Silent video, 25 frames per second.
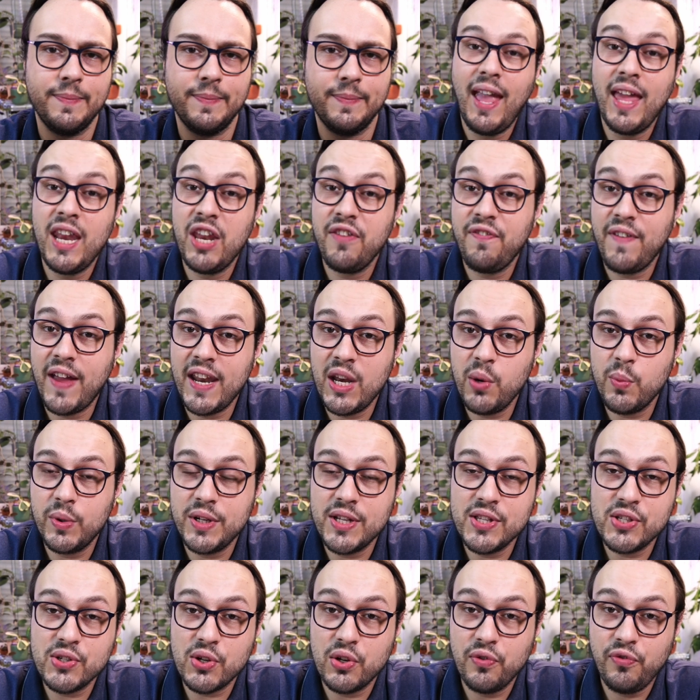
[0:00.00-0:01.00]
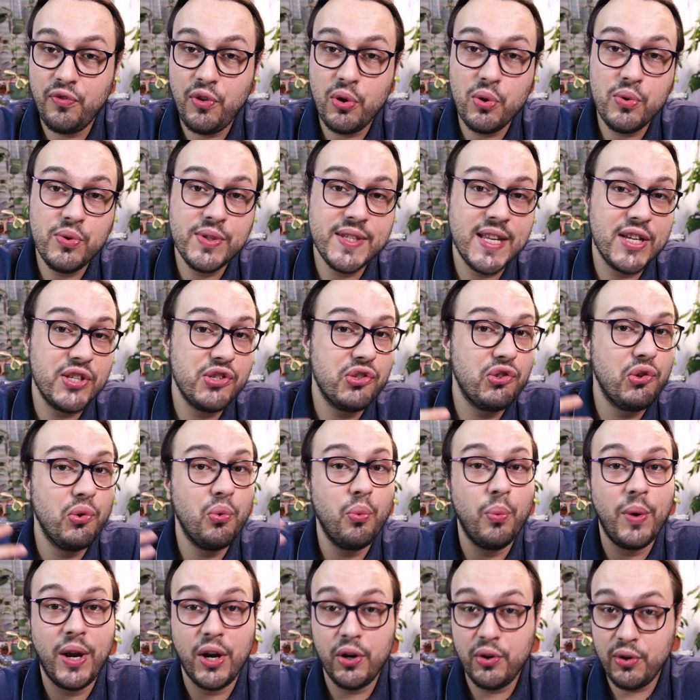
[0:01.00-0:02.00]
And if anyone is confused as to
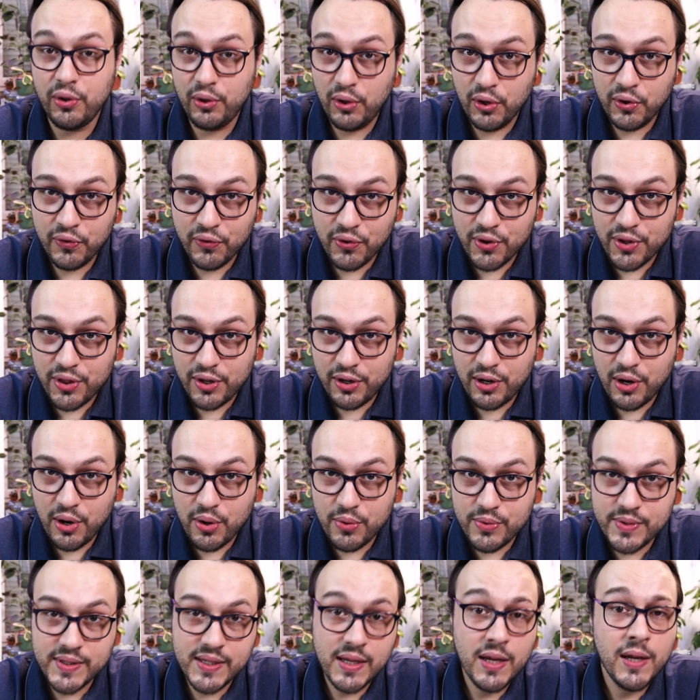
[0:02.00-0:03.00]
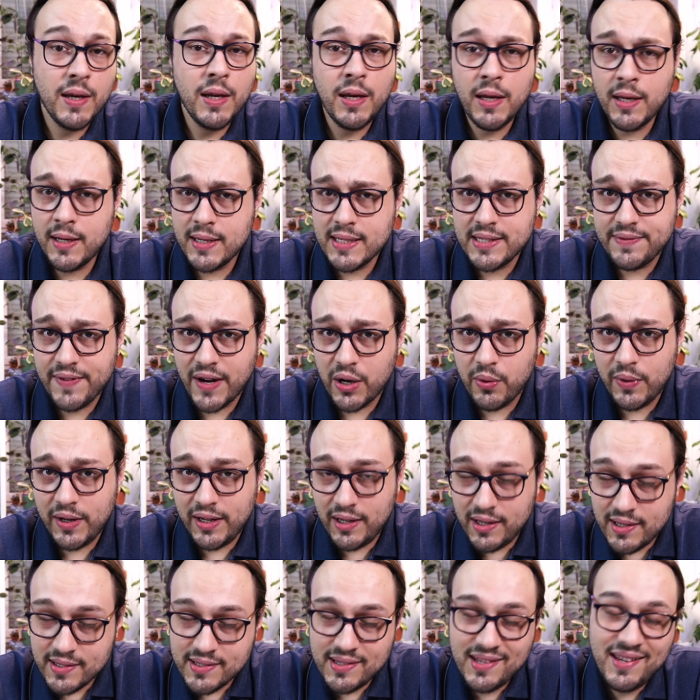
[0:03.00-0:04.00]
where to look for the nodes, it is very
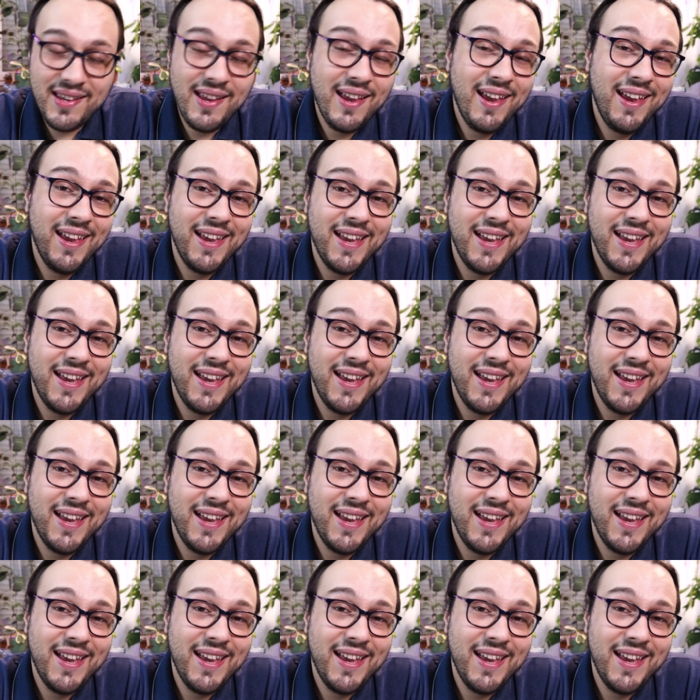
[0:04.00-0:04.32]
easy.